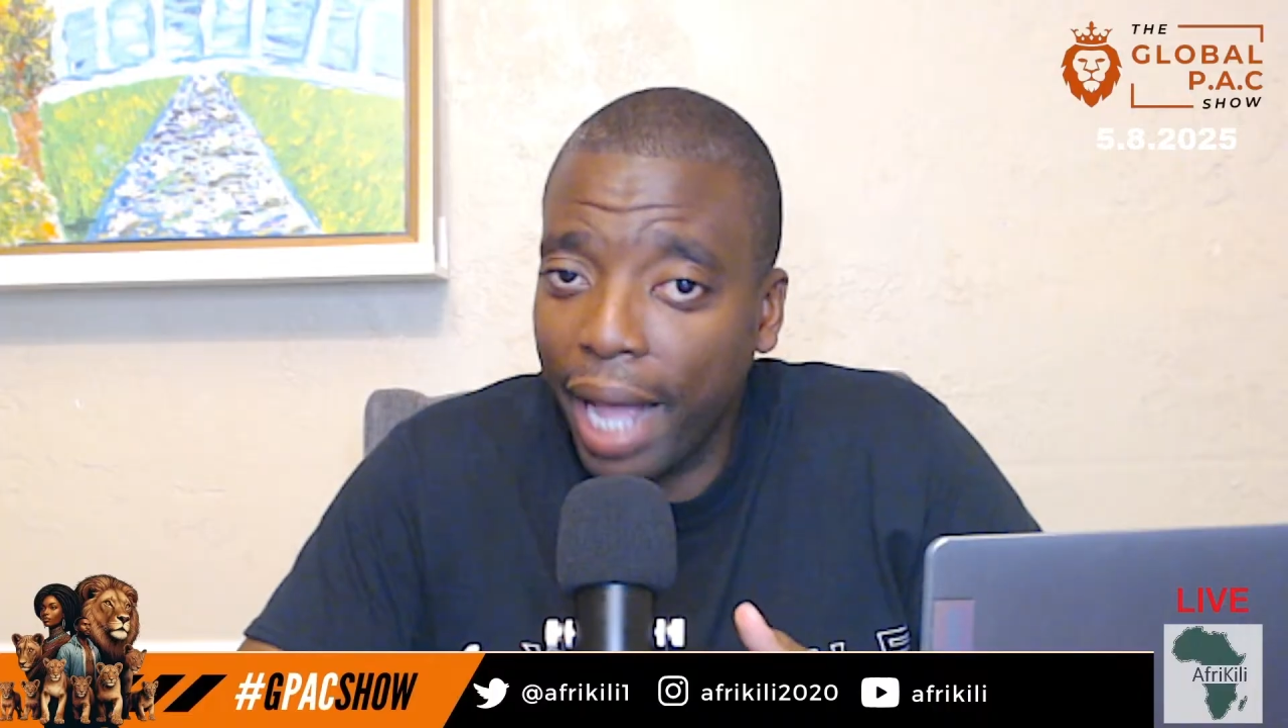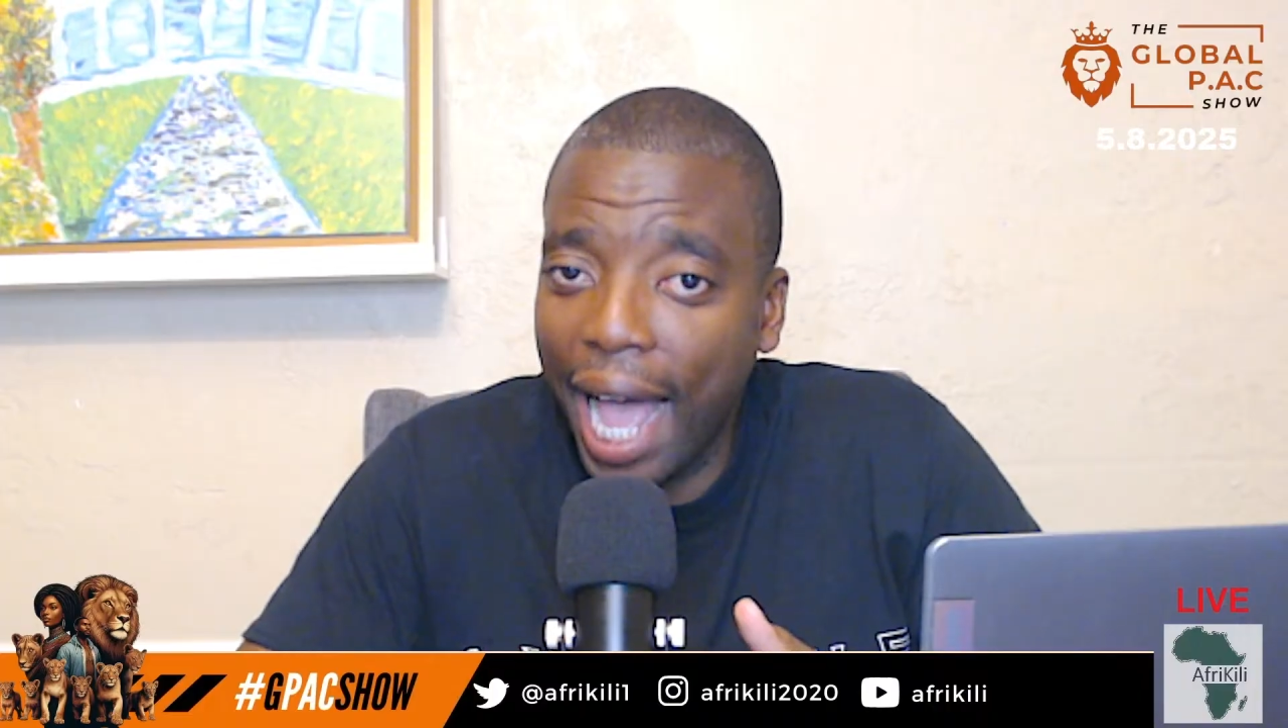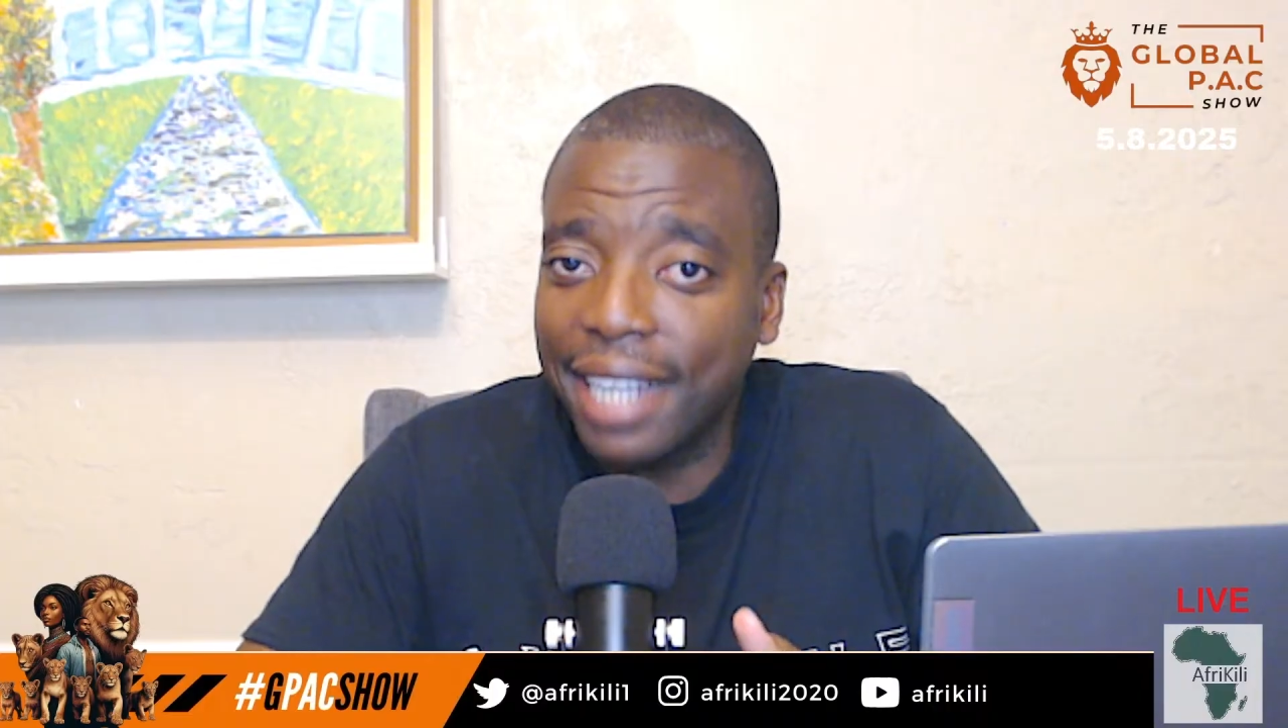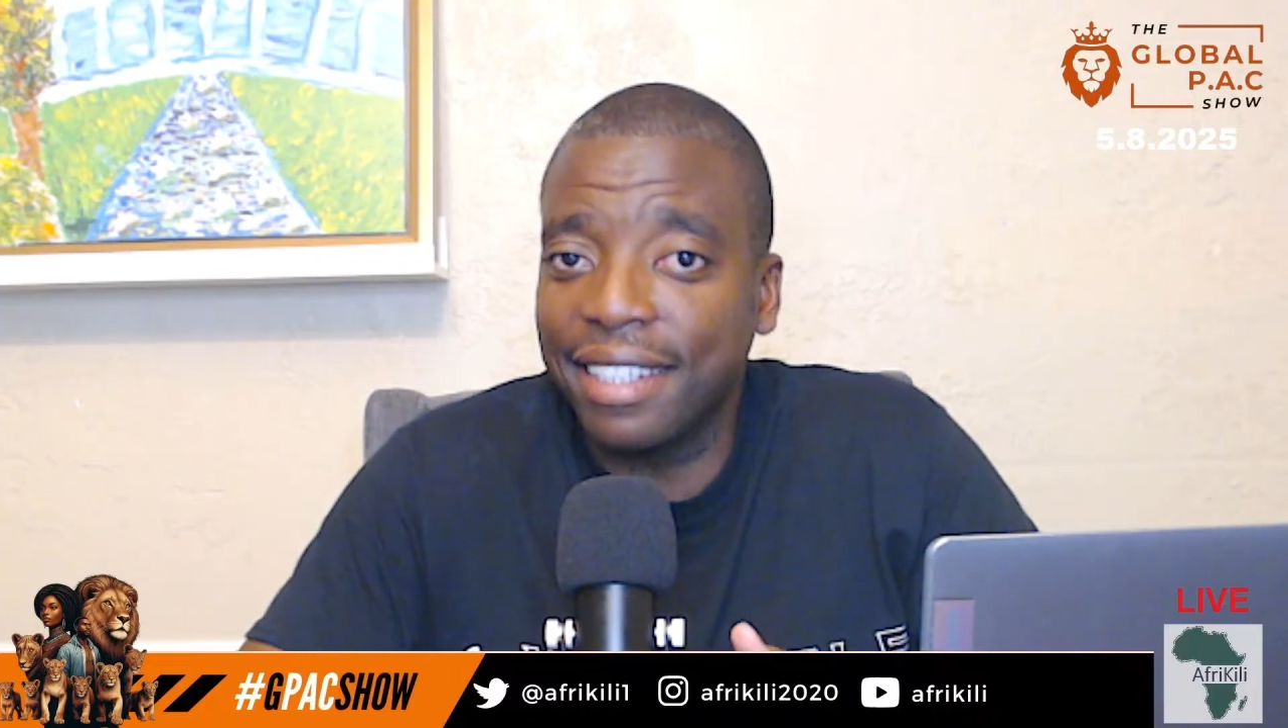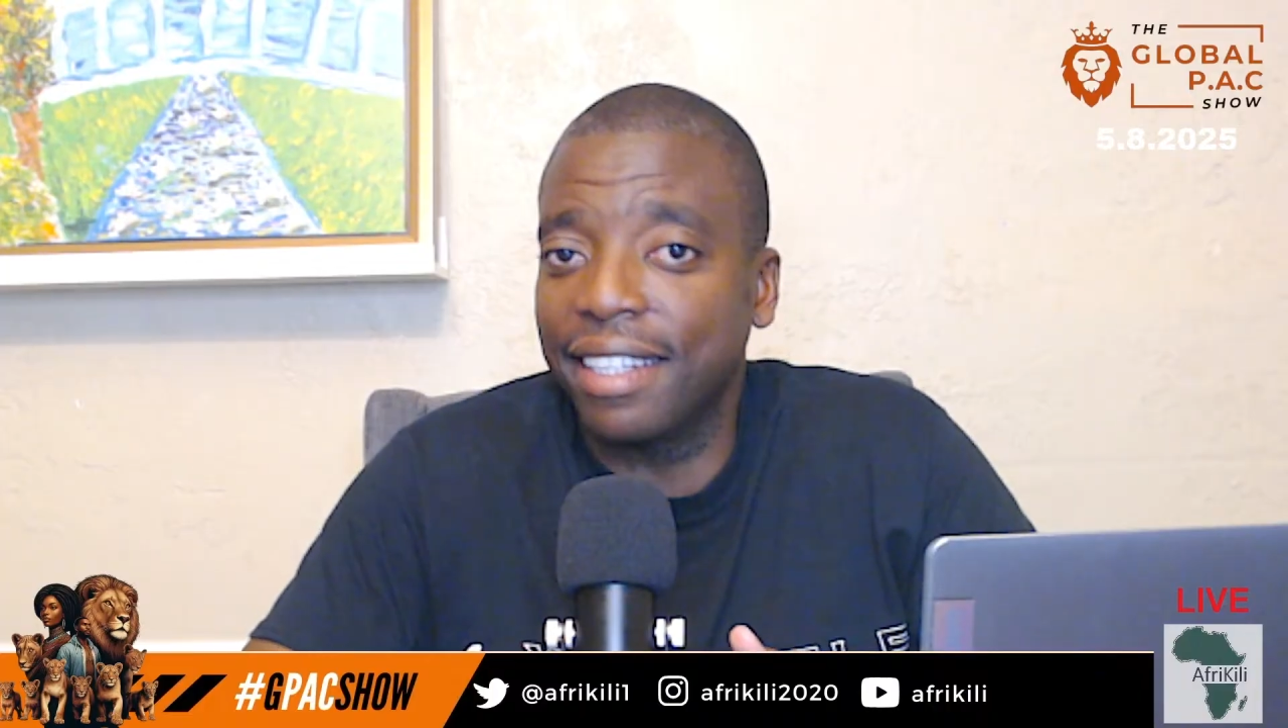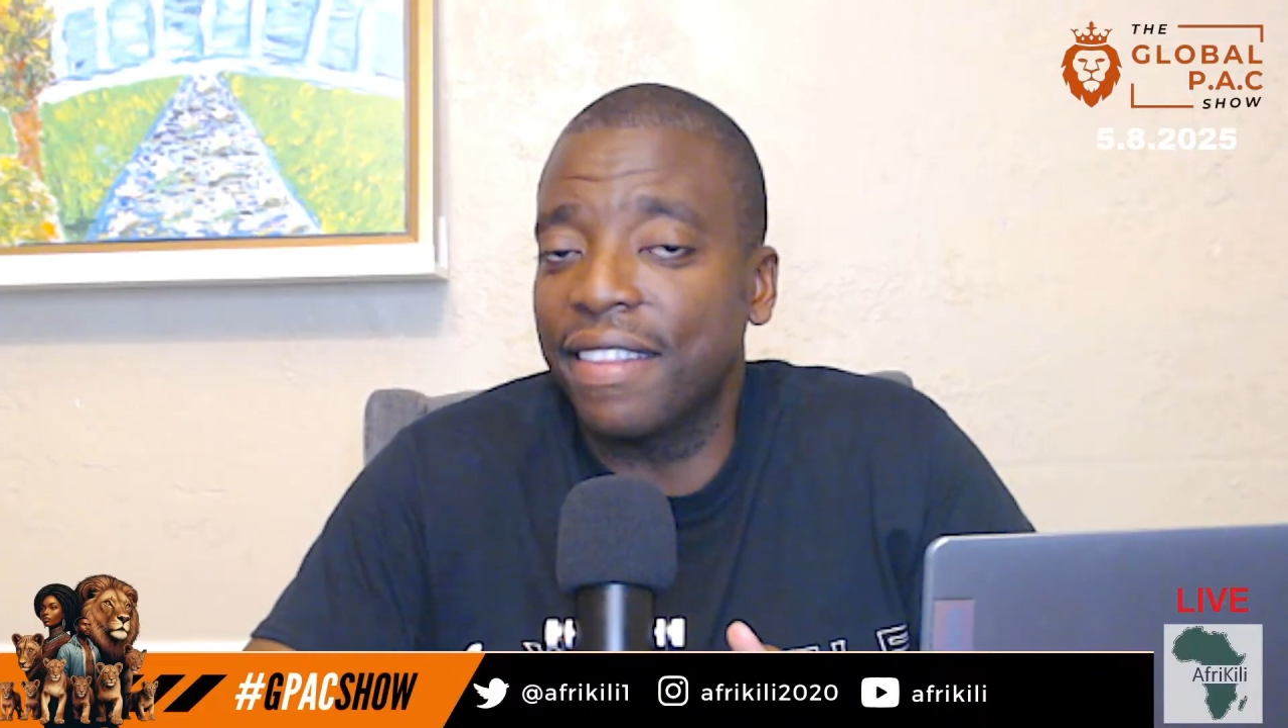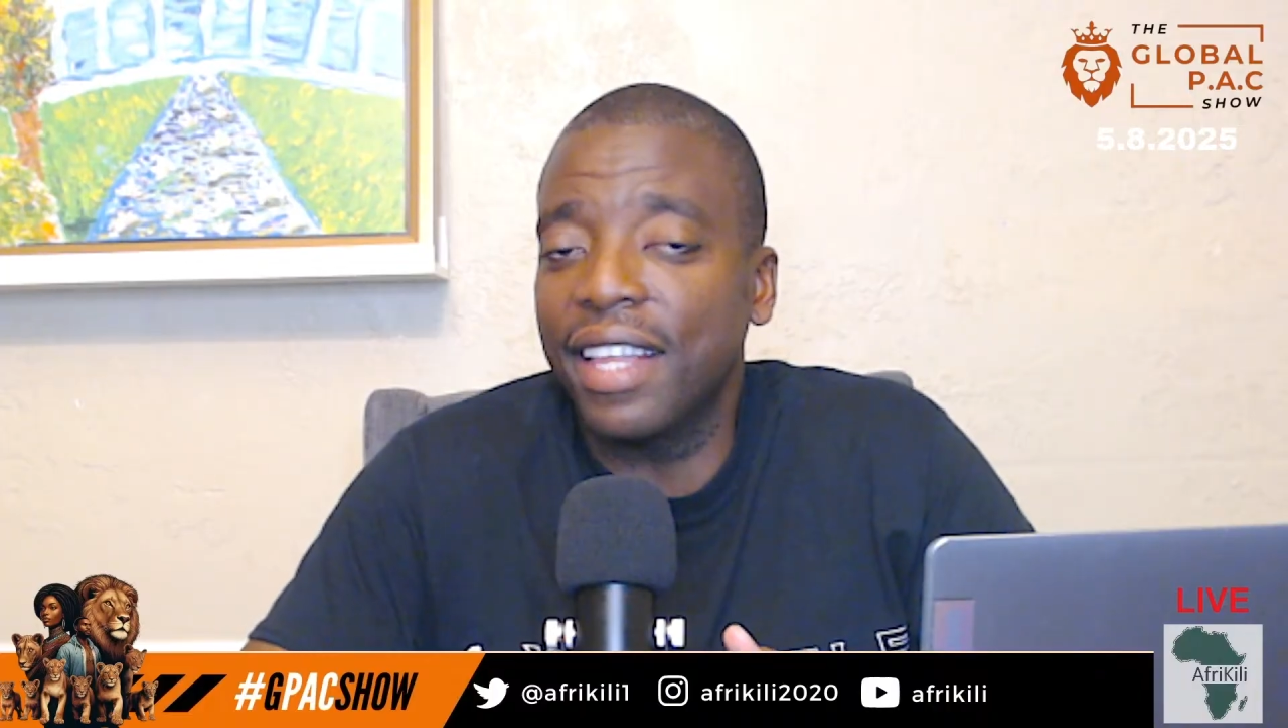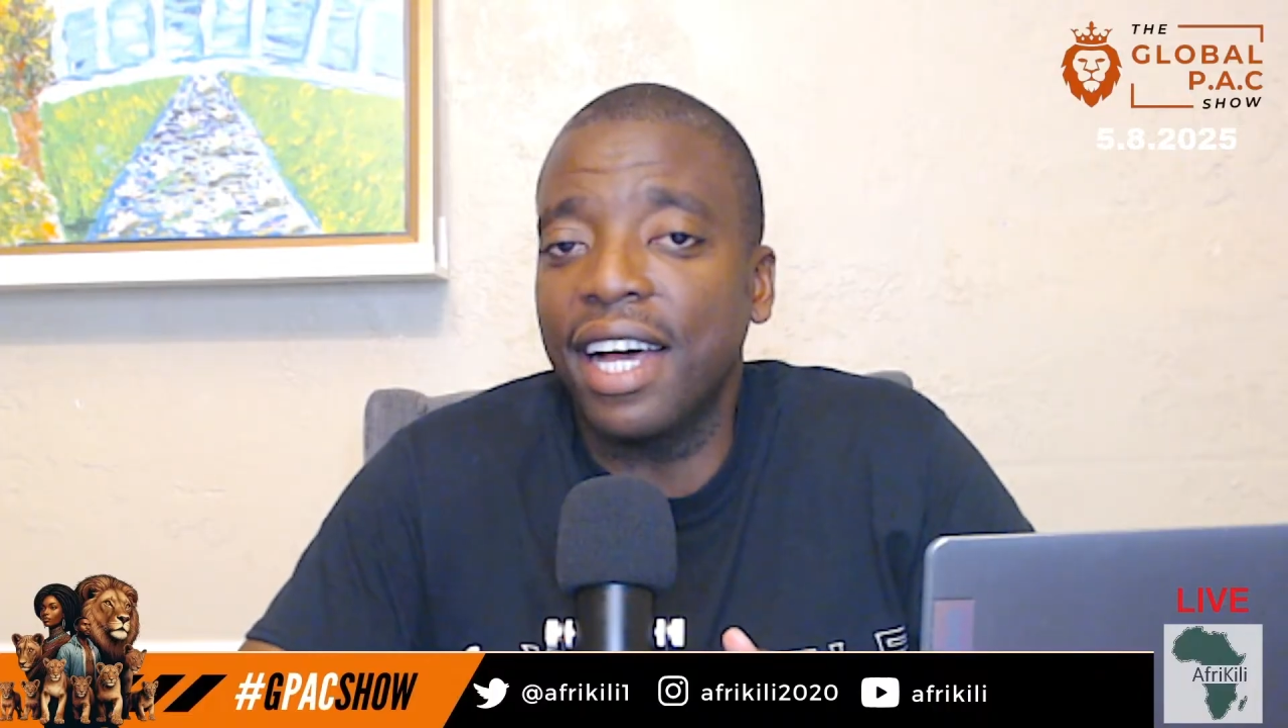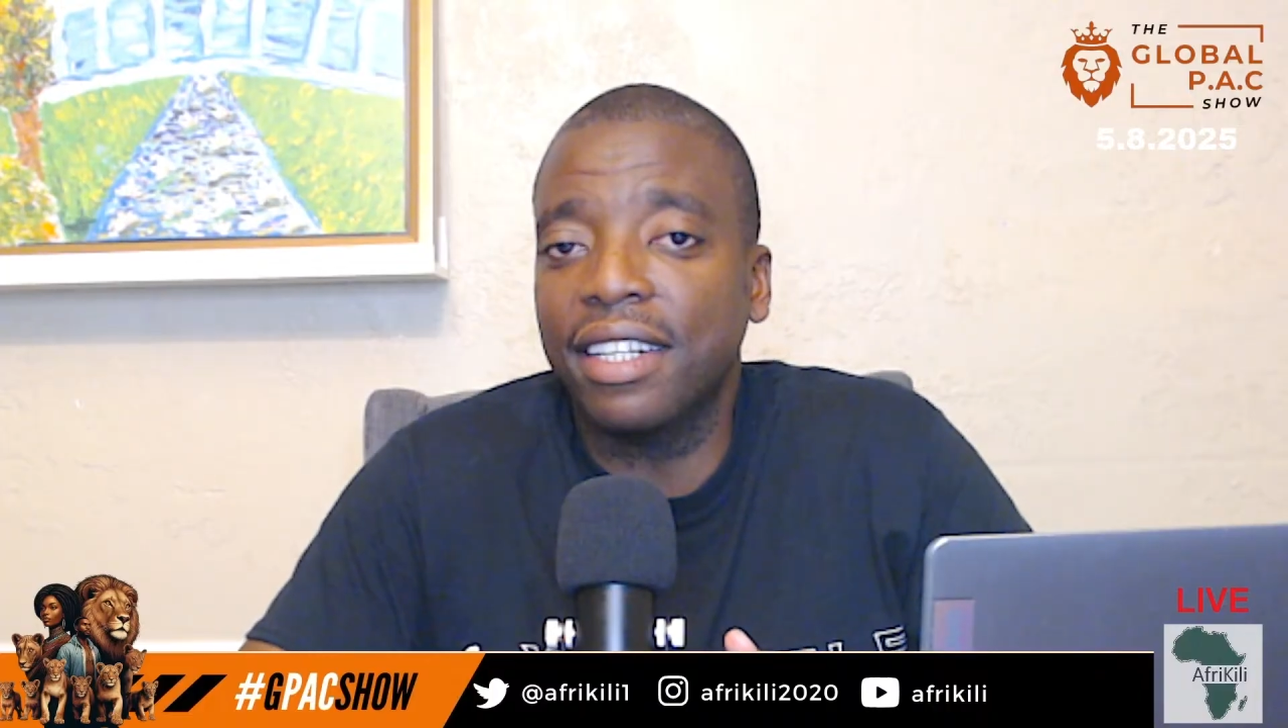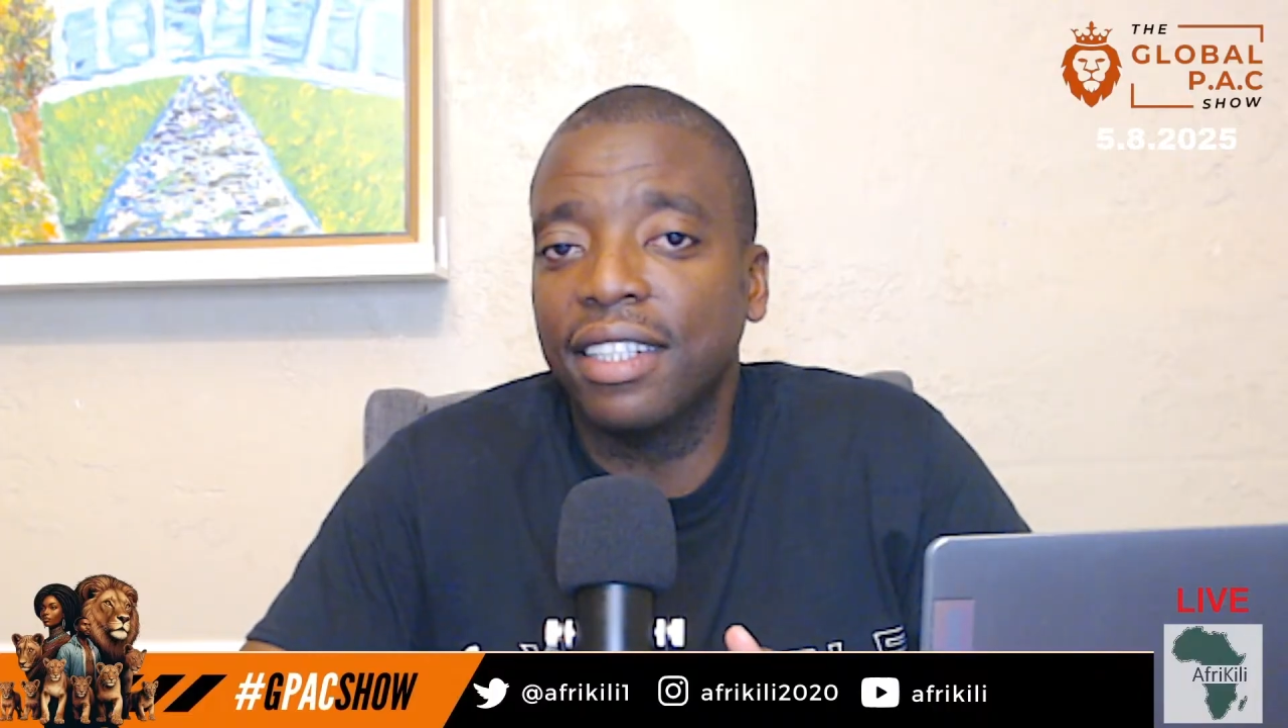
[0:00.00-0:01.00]
accident
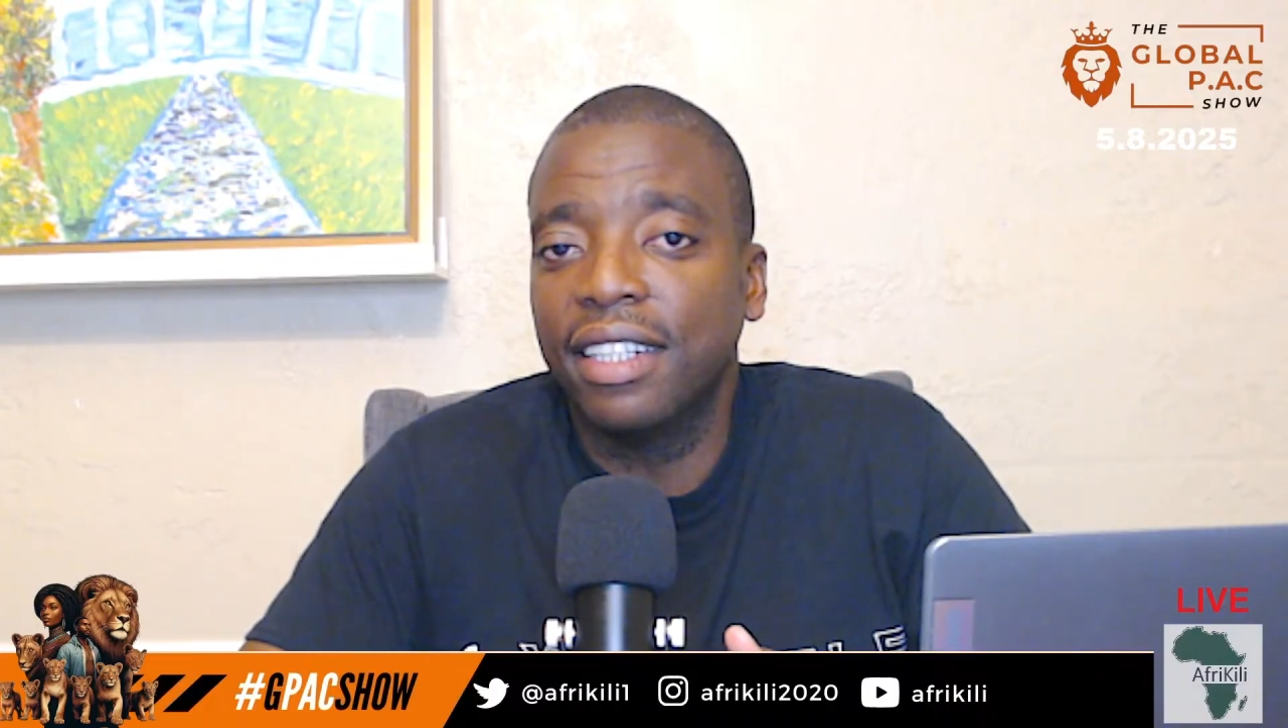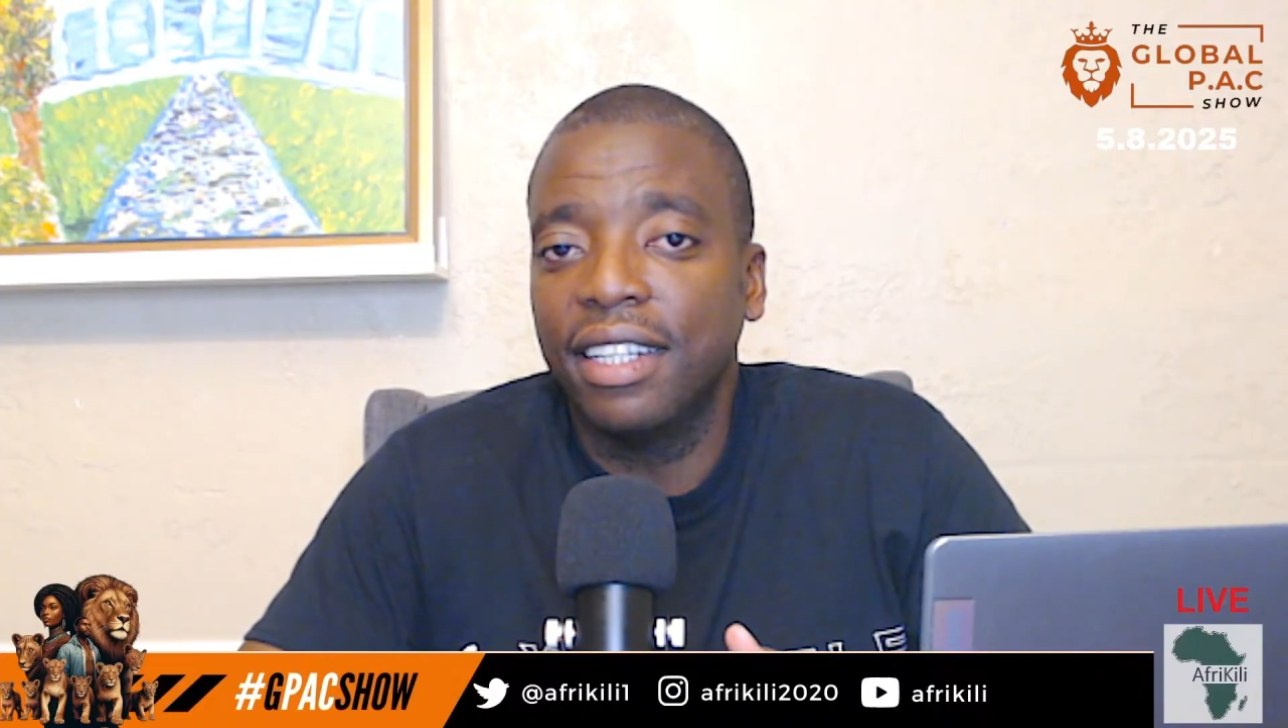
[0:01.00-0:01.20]
that,